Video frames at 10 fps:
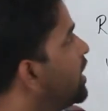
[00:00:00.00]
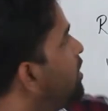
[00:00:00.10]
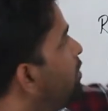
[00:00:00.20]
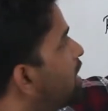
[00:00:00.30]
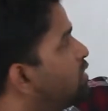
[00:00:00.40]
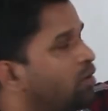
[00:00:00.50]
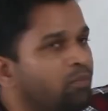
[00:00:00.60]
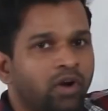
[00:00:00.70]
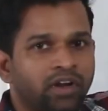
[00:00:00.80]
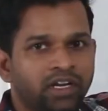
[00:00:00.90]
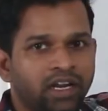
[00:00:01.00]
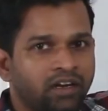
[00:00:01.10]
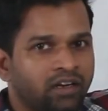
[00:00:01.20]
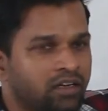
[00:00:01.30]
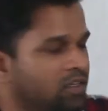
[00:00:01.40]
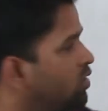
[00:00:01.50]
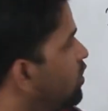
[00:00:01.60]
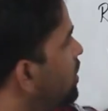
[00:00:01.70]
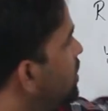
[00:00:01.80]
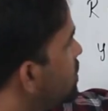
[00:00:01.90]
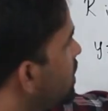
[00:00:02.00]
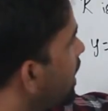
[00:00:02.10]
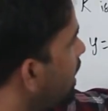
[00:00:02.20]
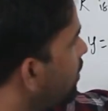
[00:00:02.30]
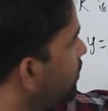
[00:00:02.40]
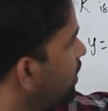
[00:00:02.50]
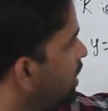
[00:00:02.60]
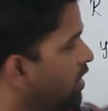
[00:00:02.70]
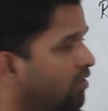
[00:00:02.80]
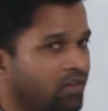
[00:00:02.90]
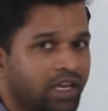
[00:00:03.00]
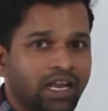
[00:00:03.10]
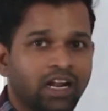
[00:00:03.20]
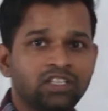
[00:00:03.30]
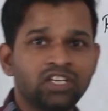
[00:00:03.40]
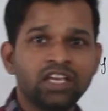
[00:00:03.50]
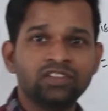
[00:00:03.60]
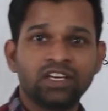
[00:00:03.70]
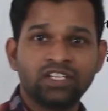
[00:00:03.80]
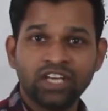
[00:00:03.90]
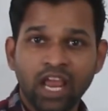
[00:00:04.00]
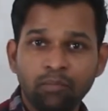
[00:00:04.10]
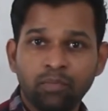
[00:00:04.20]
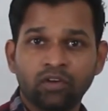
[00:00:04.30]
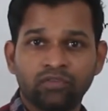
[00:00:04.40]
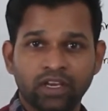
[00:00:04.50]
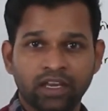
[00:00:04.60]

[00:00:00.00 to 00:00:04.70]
get the maximum point 10. So this graph, we cannot change the shape of the